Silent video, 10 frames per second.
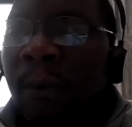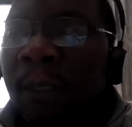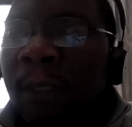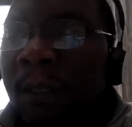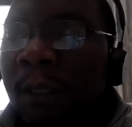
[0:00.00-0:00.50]

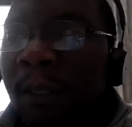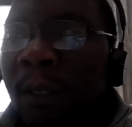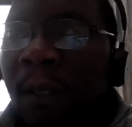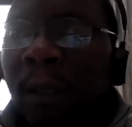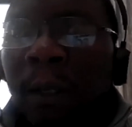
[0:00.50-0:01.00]
important
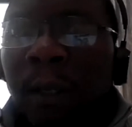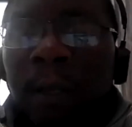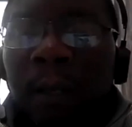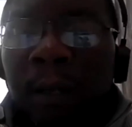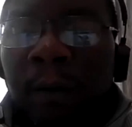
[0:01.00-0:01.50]

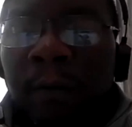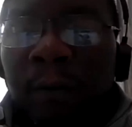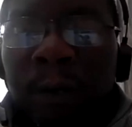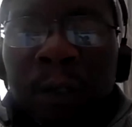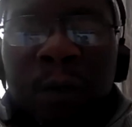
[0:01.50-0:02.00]

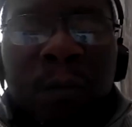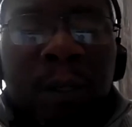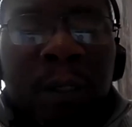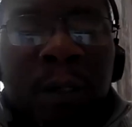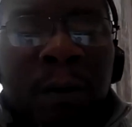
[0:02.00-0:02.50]
information,
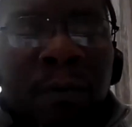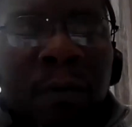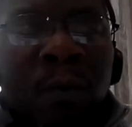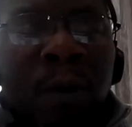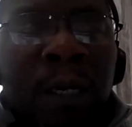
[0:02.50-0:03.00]
particularly
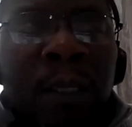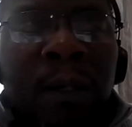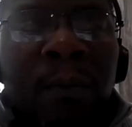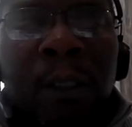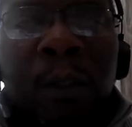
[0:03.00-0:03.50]
for the work
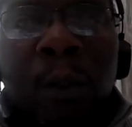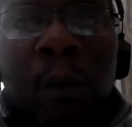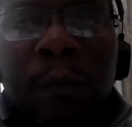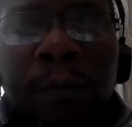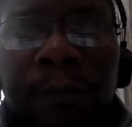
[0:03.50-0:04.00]
that we
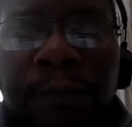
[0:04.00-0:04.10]
do.